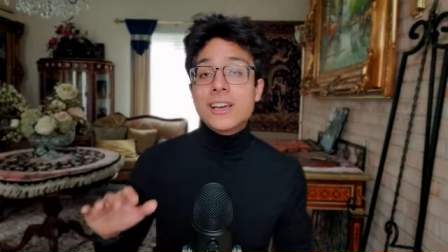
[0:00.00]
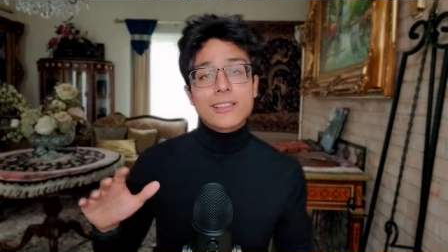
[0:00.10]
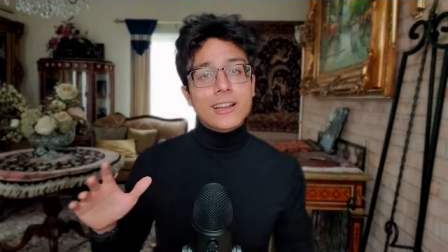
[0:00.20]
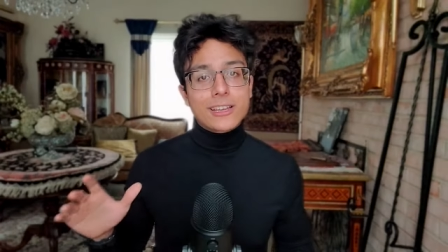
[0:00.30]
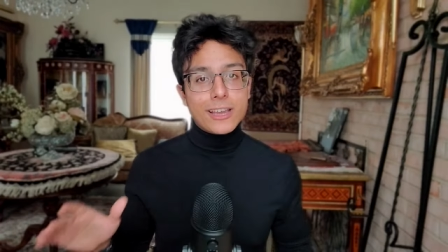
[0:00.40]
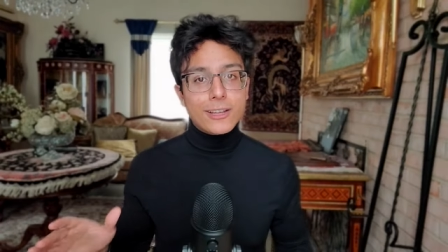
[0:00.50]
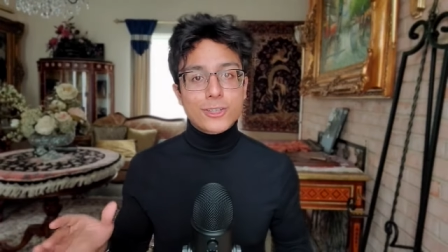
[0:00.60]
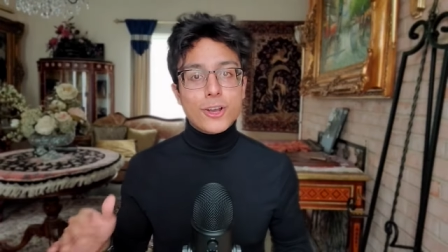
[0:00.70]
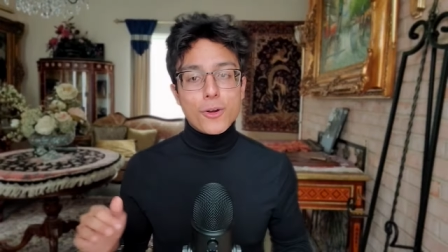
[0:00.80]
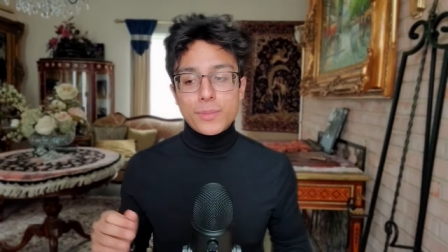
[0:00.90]
that I can't
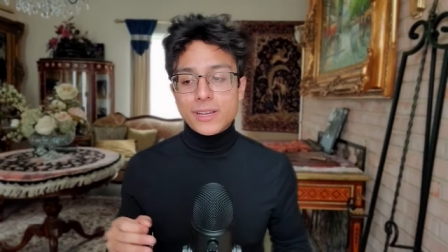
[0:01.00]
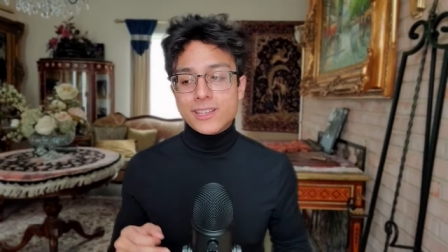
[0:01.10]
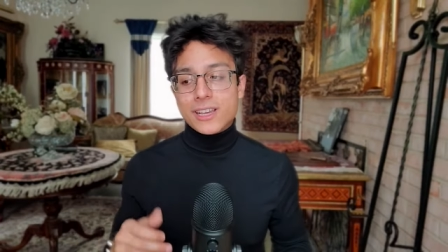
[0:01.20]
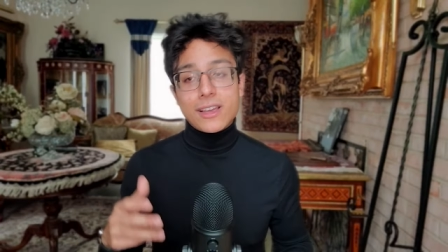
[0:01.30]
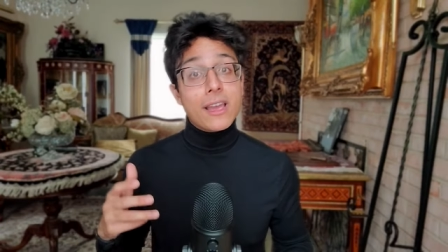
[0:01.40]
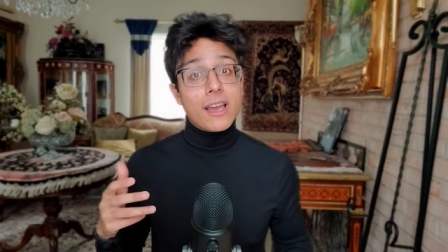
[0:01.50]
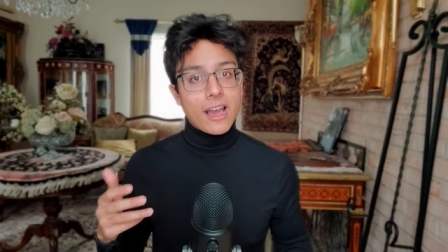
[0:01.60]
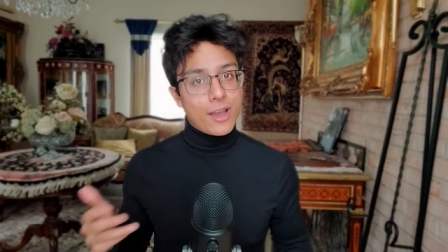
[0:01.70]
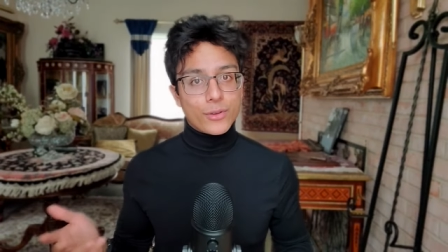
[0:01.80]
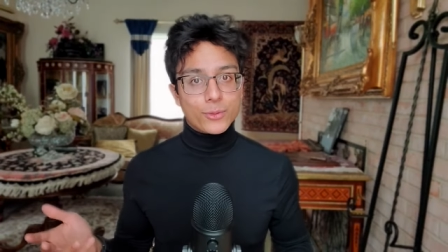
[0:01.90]
show because I
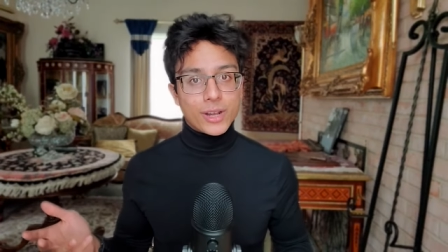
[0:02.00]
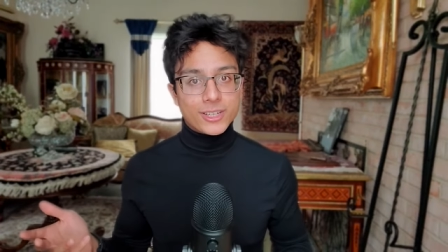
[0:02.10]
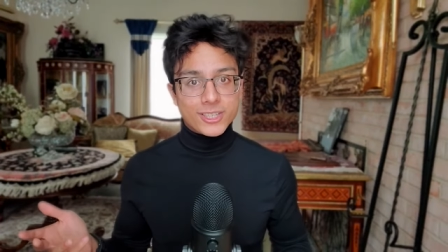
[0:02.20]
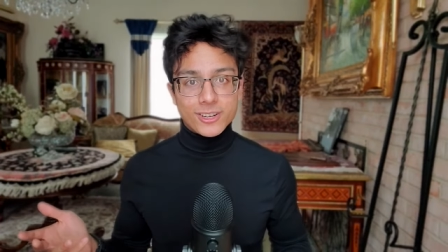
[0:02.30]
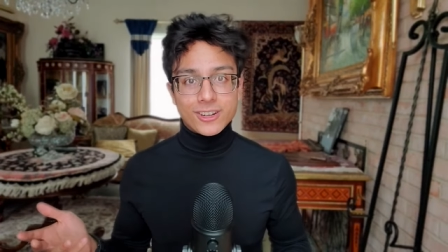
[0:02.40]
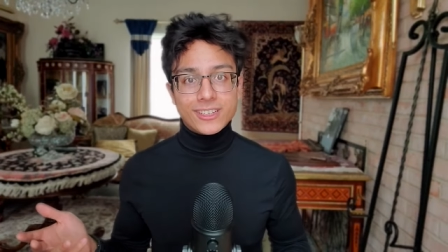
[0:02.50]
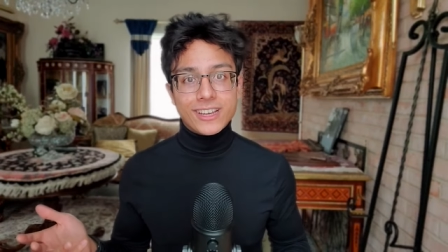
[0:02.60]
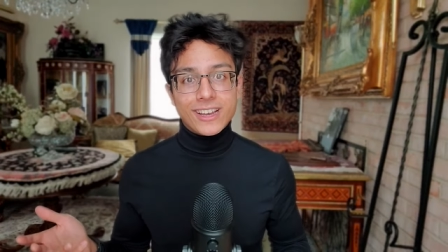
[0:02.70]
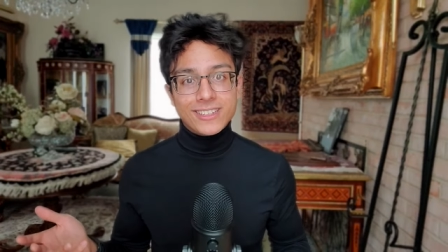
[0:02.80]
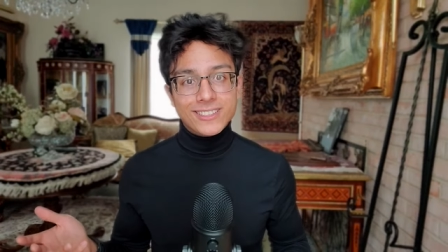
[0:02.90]
haven't registered it
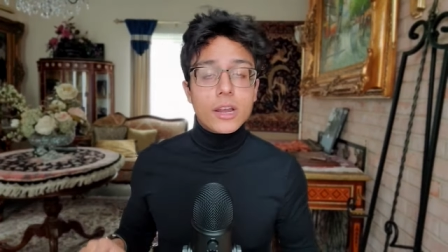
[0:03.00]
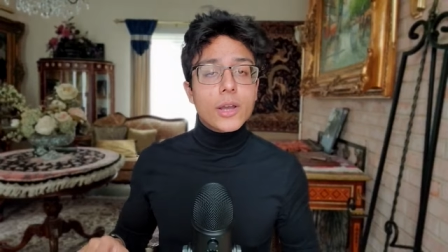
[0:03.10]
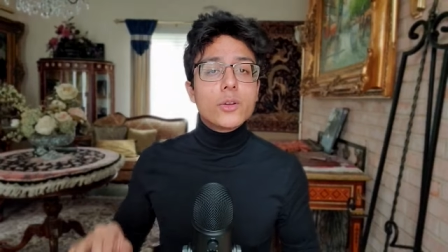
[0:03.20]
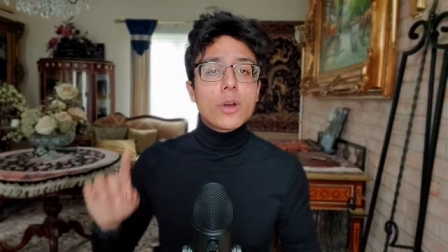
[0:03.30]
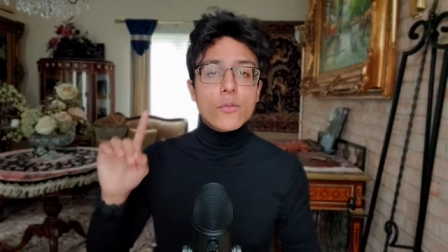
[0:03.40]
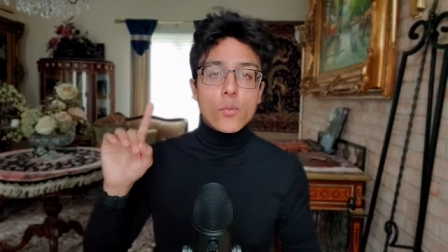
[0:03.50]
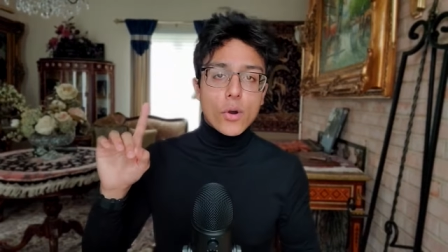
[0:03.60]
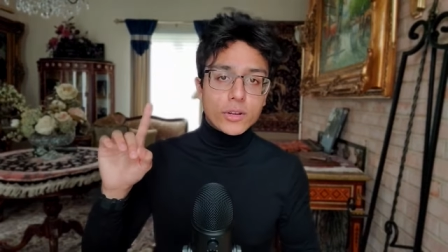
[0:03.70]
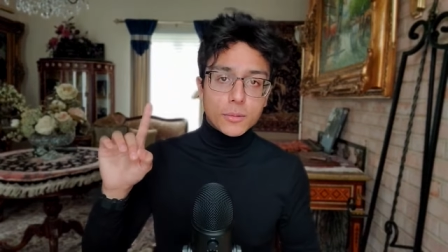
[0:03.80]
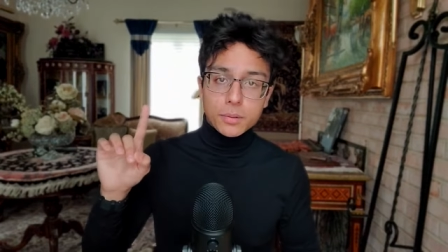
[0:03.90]
yet. Now, I do have
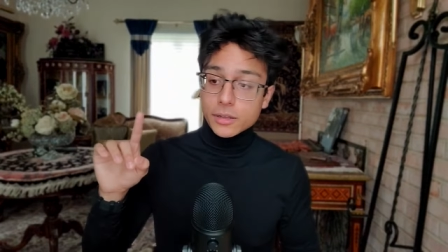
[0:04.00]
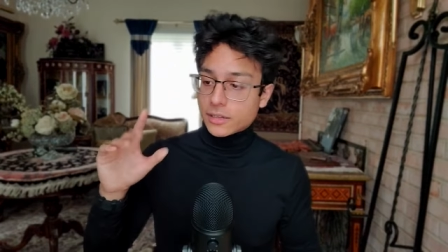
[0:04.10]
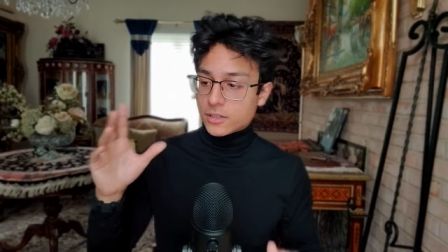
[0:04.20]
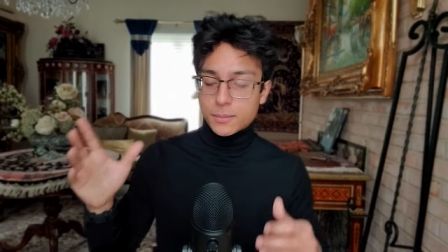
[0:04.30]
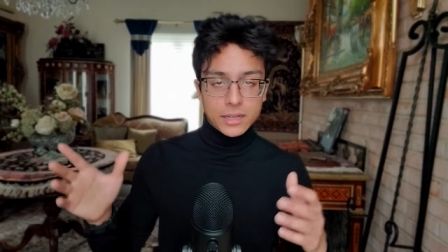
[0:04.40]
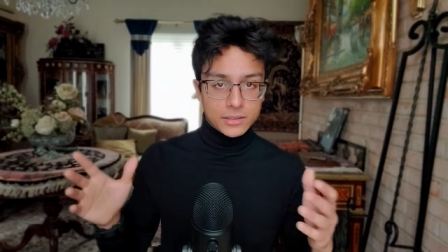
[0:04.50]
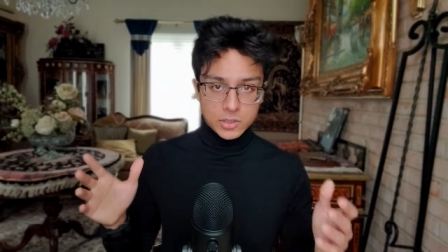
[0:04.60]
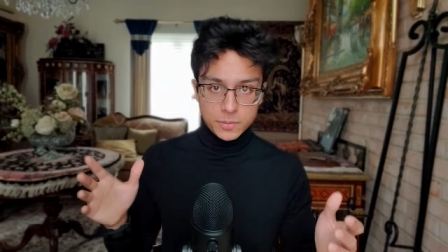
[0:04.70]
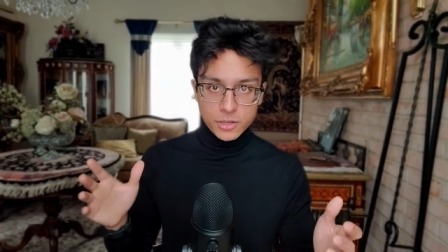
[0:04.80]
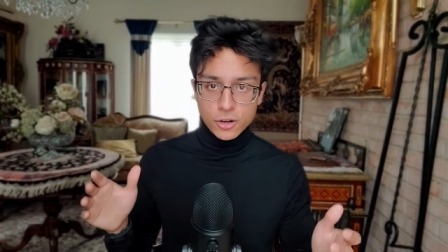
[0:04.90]
one complaint about the
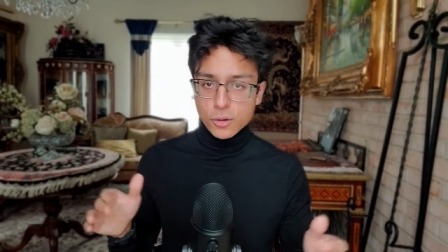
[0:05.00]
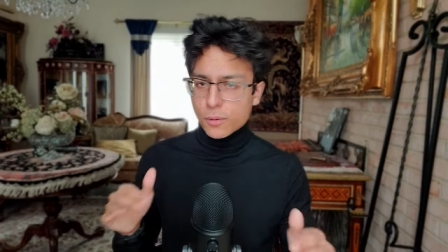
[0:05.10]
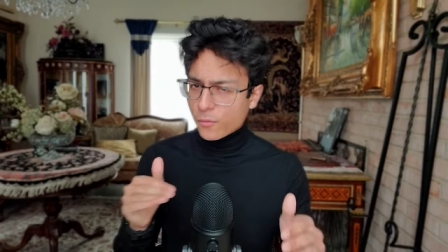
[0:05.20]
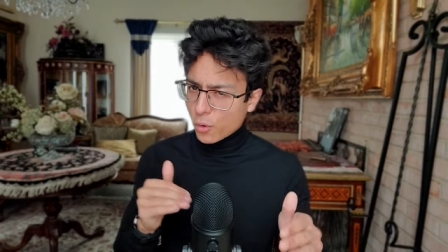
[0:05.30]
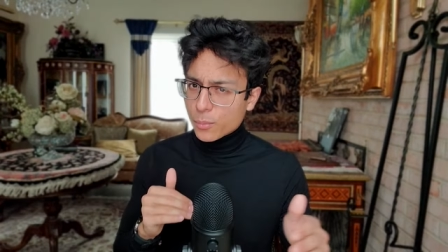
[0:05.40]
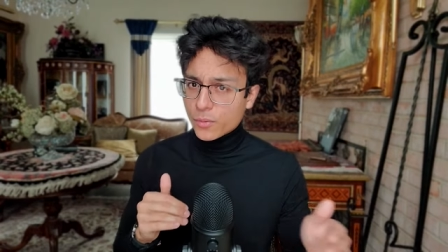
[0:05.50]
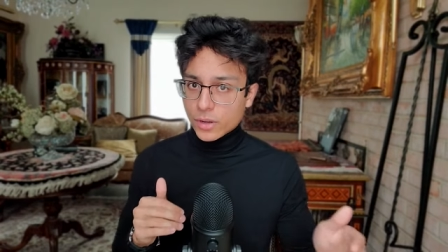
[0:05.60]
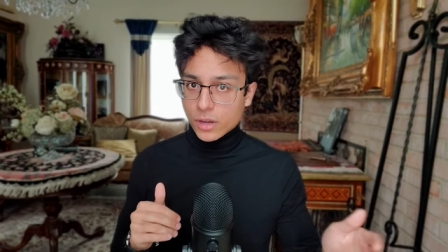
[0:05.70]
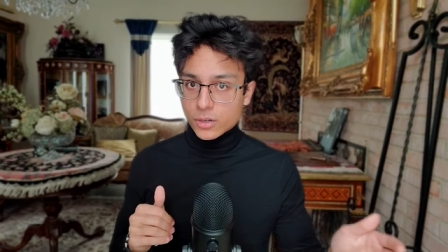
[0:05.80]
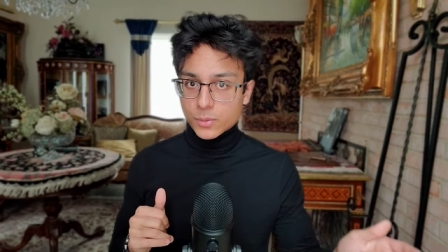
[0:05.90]
speaker before moving
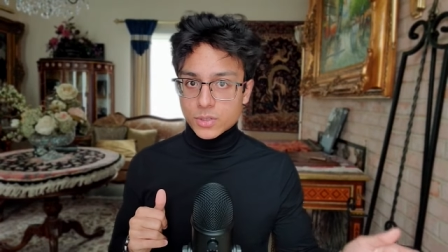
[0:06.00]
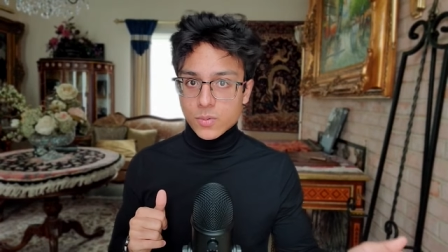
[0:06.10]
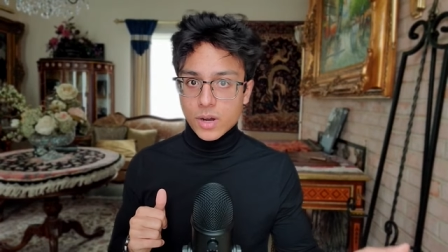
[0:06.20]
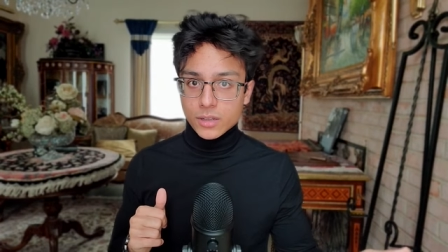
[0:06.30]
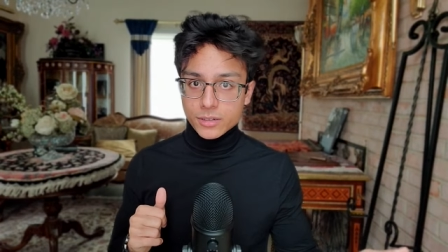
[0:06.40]
on to its quality.